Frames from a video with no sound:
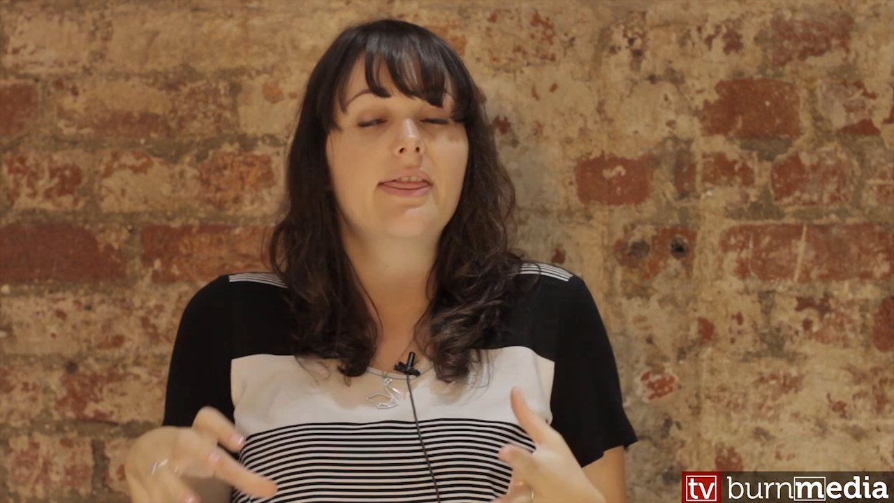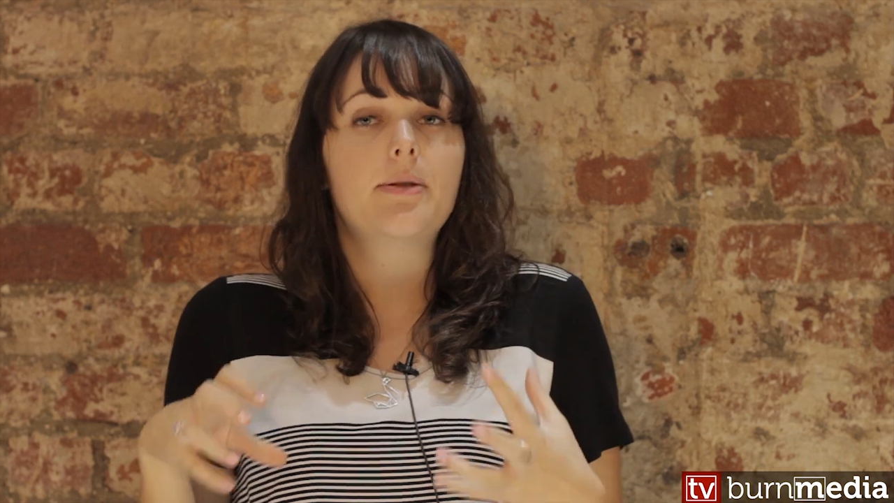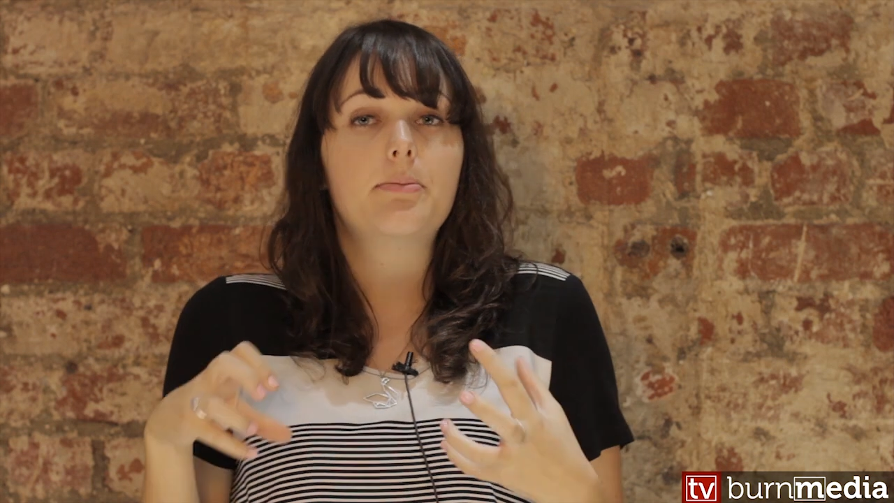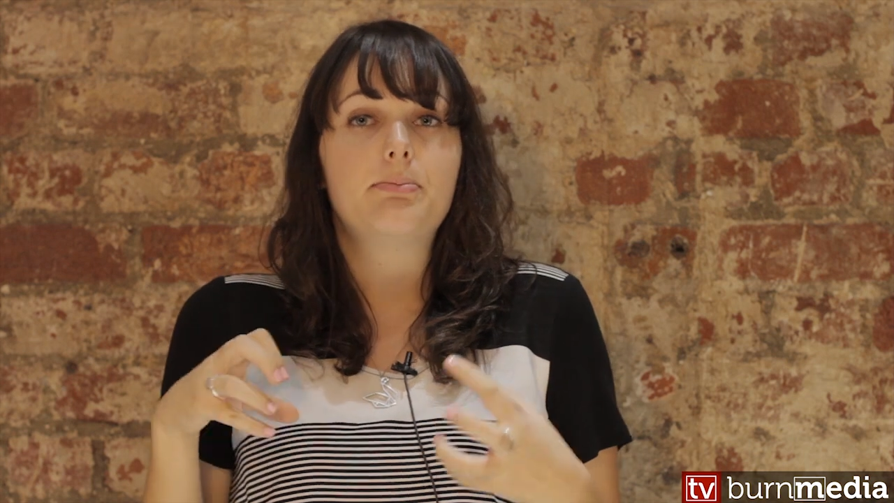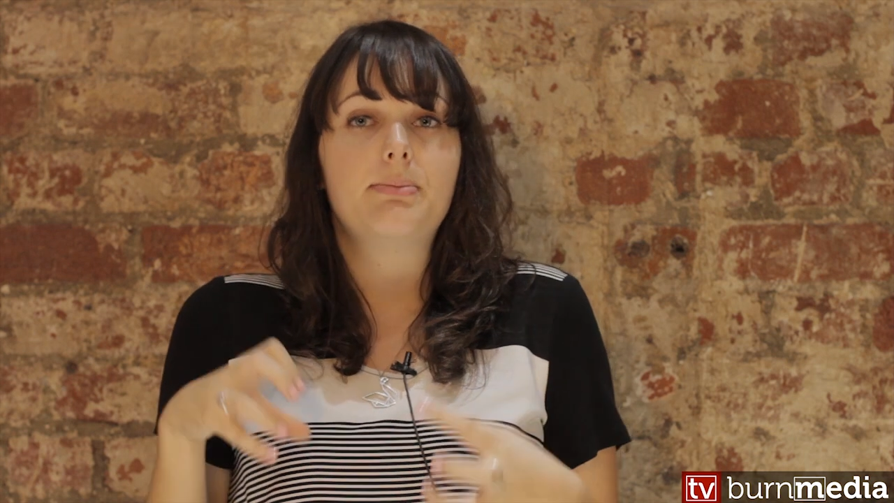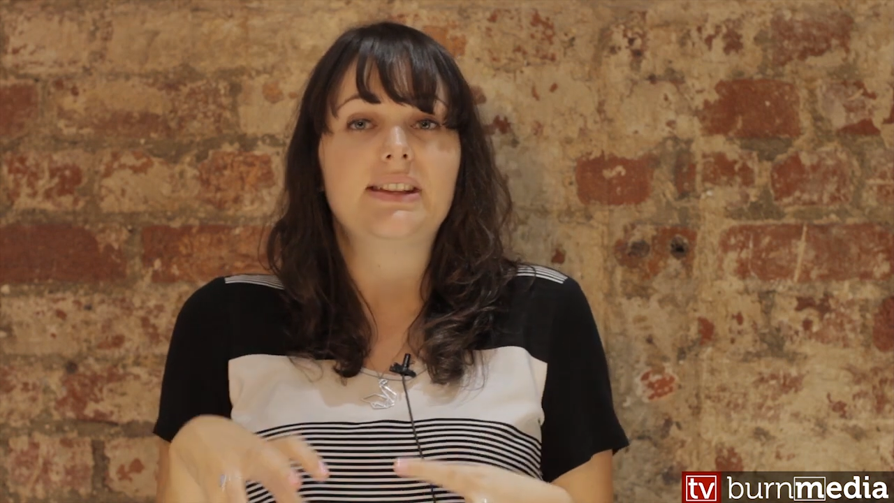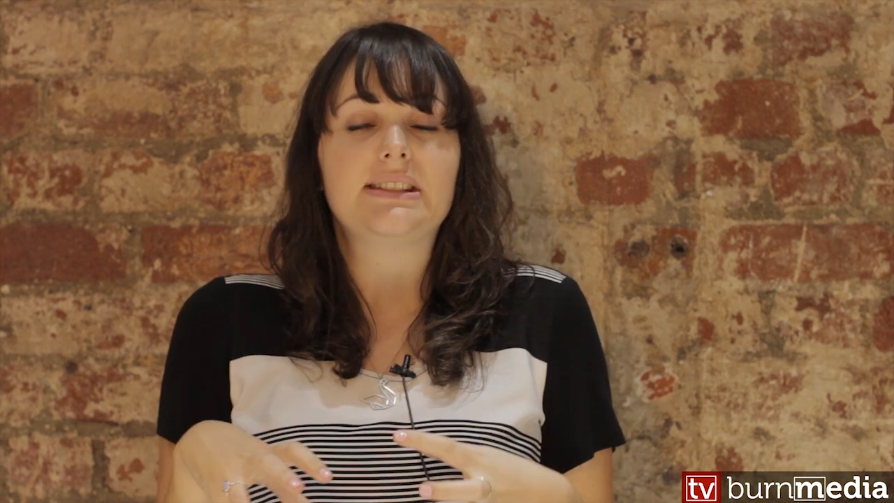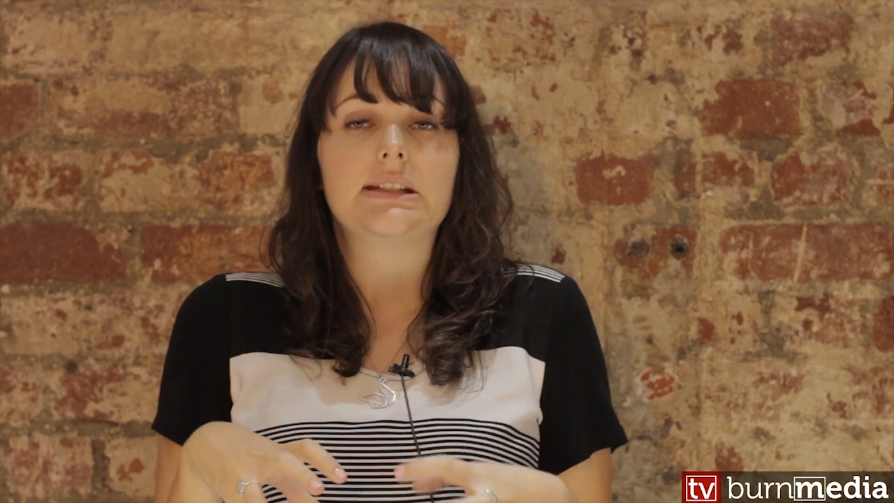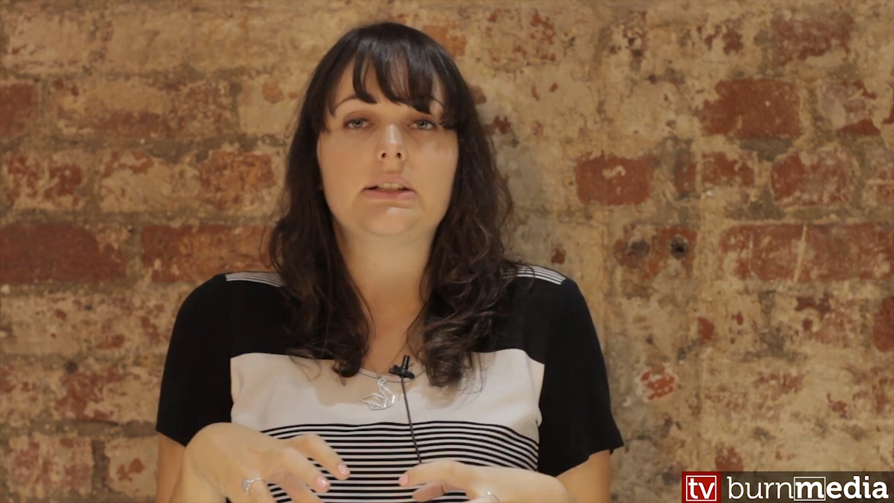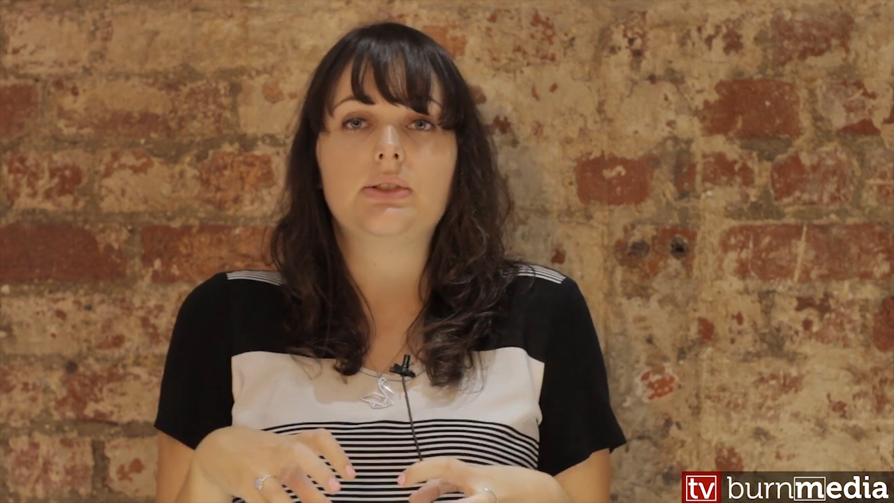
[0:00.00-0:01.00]
the best
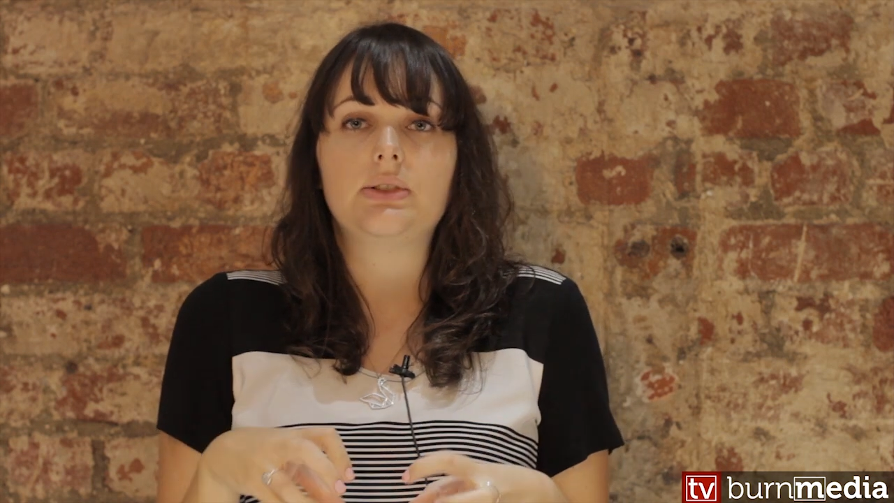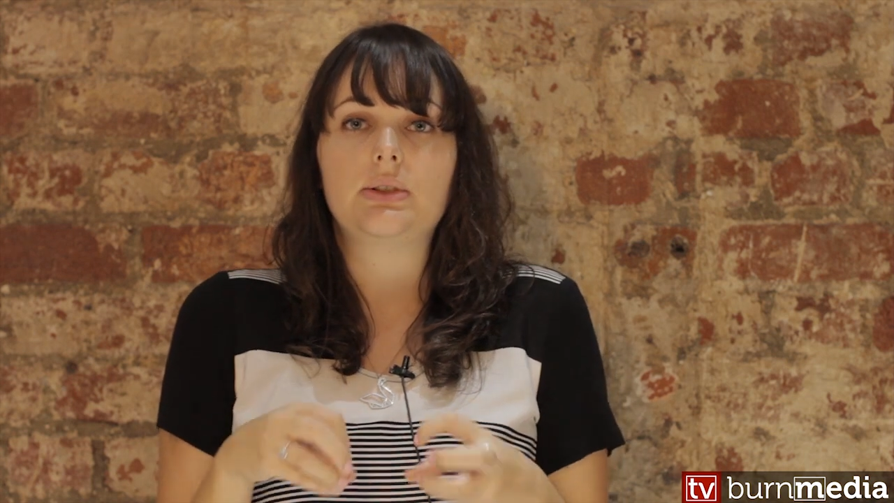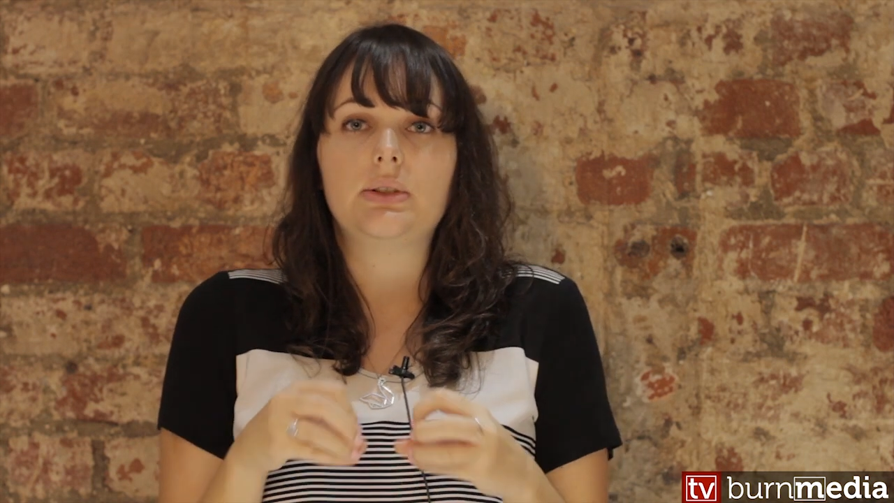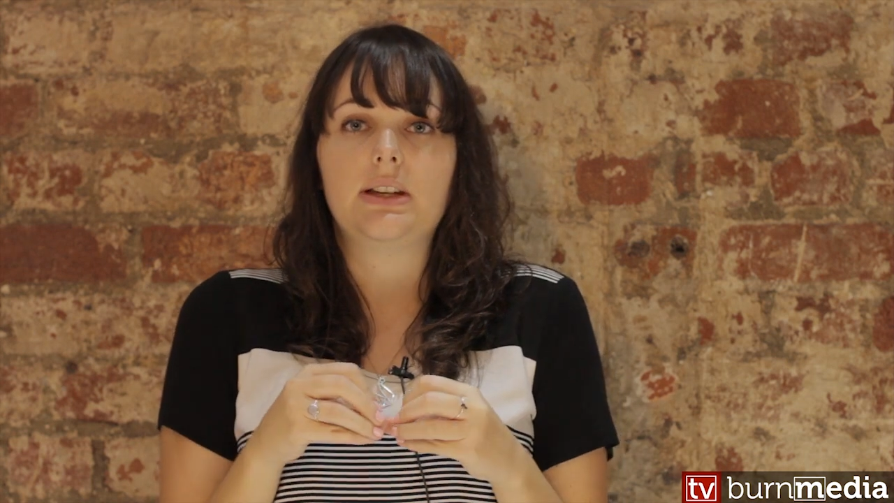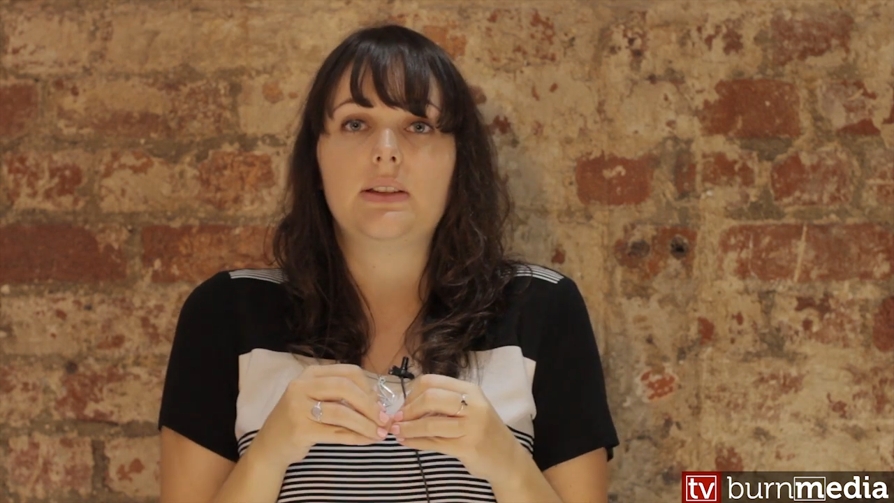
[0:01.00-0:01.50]
thing to do